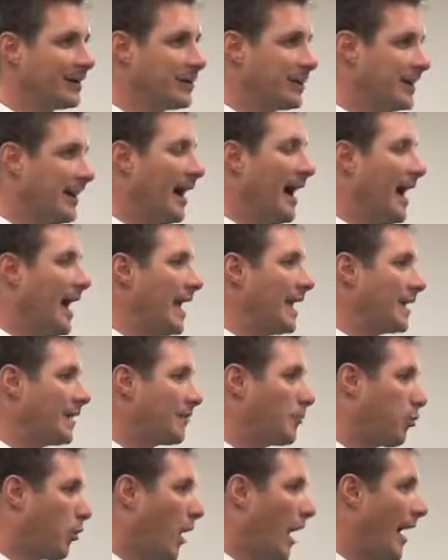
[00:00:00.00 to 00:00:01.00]

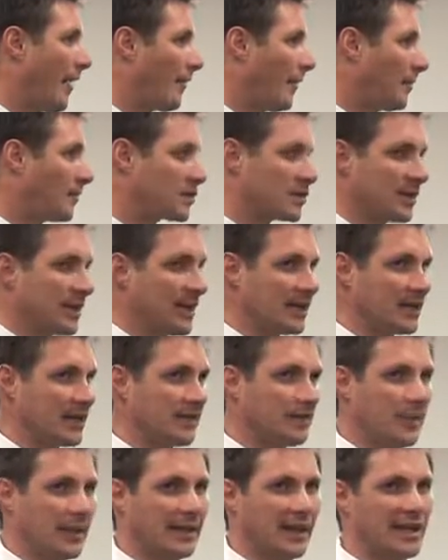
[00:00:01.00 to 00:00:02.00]
Denying problems,
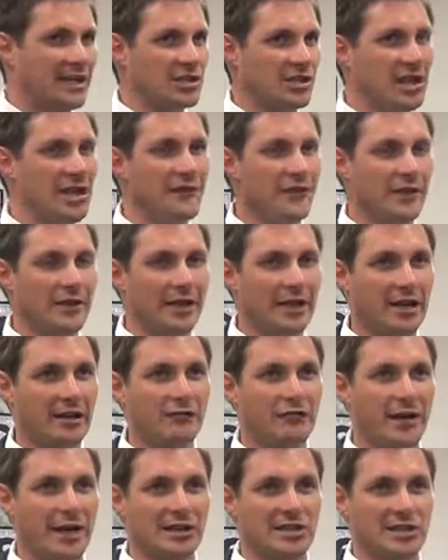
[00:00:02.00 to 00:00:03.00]
that, but that's different than
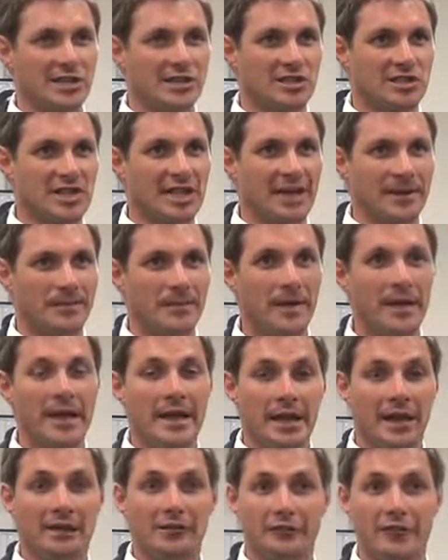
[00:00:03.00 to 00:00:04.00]
confessing sin.
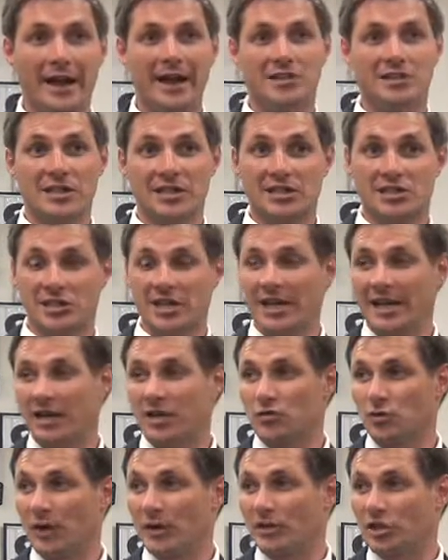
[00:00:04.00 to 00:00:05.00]
Confessing sin
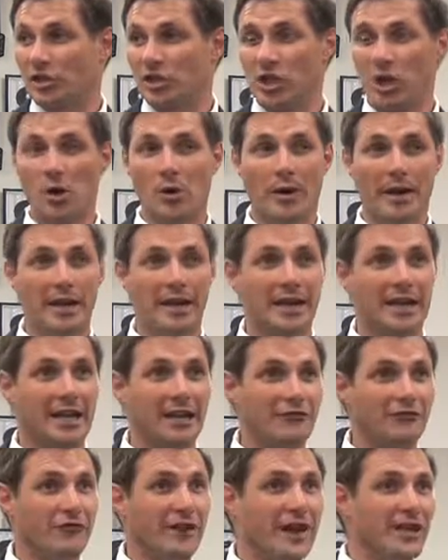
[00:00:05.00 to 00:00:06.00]
is what you do in a
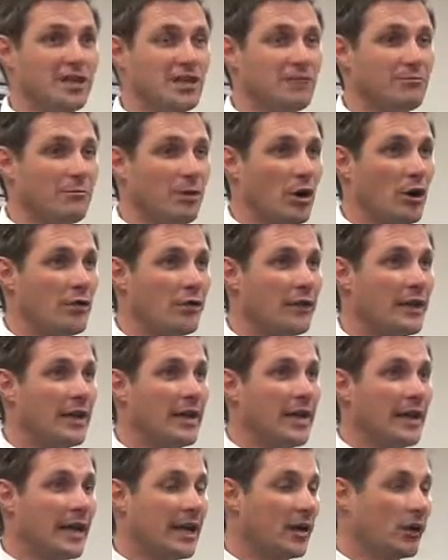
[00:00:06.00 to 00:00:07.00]
confession booth
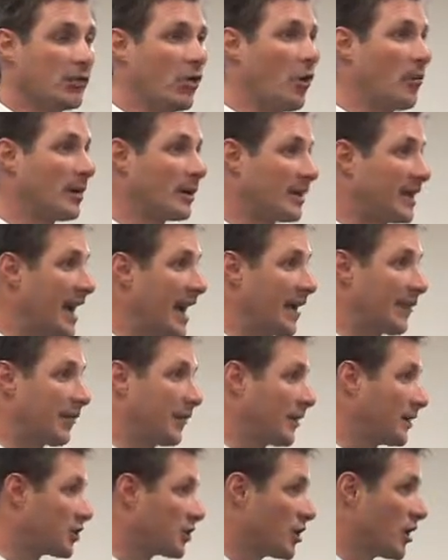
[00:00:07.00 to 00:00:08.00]
in a Roman
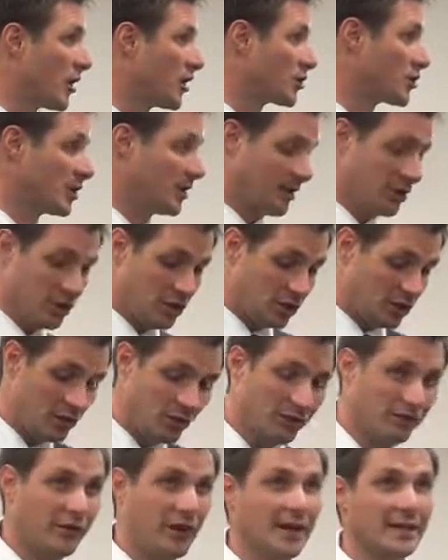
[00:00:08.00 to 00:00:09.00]
Catholic church, and you just
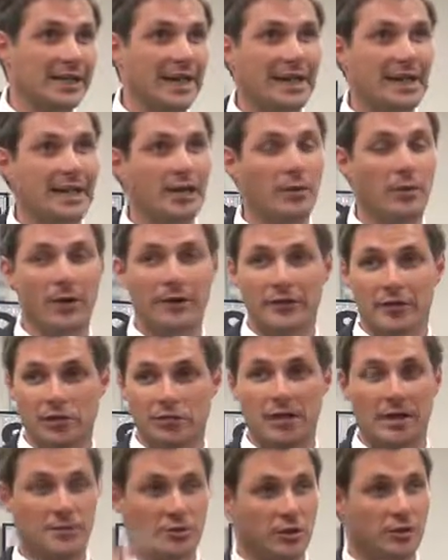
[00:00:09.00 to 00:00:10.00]
don't find that anywhere in the
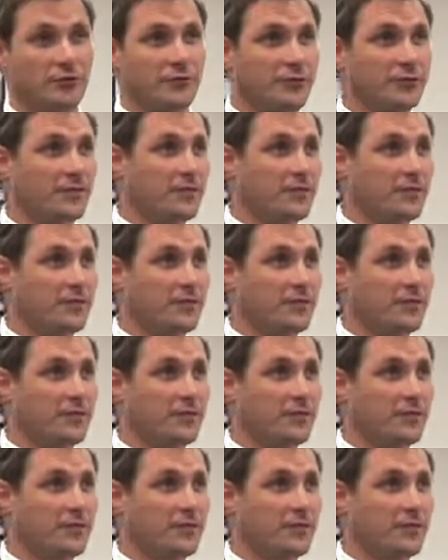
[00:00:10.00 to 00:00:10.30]
Scripture.